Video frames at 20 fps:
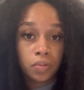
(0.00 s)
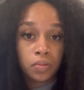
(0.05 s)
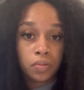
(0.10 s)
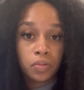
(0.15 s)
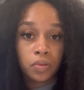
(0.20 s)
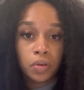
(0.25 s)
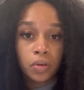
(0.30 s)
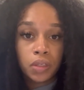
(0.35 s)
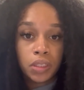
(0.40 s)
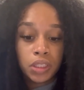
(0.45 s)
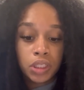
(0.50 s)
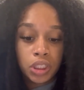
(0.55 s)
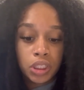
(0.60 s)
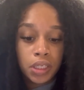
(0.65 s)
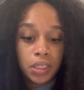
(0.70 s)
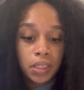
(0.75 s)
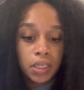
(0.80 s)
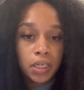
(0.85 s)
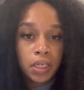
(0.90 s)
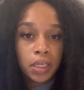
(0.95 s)
roll it
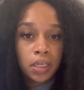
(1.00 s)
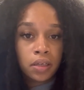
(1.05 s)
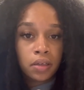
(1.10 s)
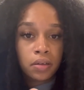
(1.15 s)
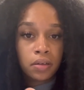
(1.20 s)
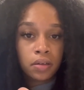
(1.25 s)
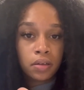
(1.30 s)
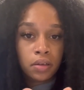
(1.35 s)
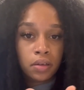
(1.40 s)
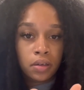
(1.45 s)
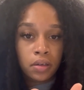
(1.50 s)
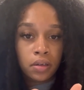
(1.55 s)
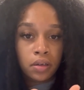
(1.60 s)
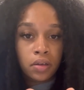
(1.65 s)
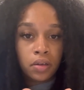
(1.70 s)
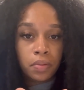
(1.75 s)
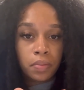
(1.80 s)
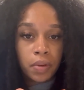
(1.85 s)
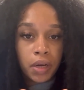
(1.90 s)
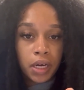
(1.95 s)
gently
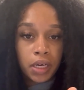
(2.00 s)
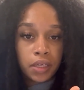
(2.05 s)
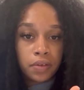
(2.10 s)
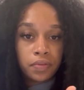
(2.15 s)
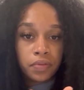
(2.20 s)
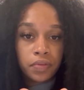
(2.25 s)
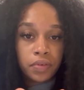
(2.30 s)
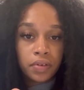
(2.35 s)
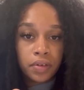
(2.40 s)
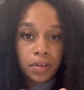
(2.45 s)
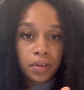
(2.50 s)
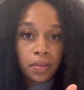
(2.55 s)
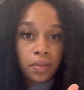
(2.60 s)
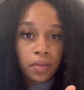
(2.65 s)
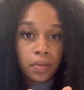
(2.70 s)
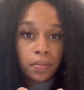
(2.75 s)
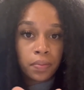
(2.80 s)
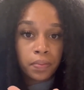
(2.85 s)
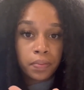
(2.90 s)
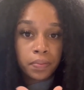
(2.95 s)
back and forth
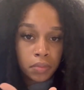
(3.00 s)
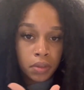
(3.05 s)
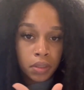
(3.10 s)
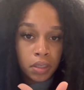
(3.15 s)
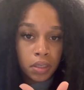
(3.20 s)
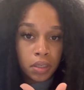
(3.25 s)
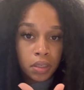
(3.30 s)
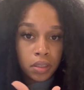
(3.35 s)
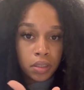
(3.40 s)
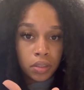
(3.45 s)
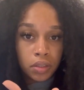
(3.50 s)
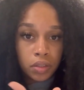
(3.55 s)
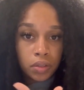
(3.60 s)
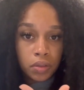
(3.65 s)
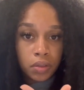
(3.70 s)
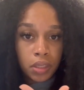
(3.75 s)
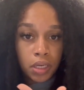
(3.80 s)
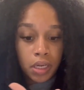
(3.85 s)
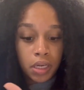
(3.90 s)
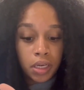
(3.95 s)
to
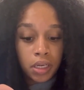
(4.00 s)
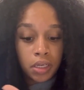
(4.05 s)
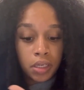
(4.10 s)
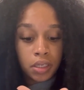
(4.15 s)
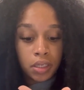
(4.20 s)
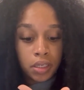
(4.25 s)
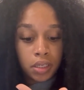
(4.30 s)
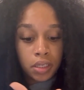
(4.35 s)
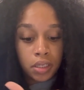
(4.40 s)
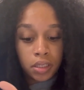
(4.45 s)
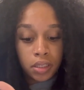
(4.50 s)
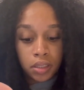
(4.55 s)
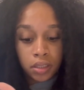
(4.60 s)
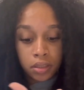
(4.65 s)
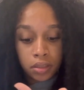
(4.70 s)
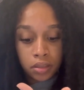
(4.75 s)
kind of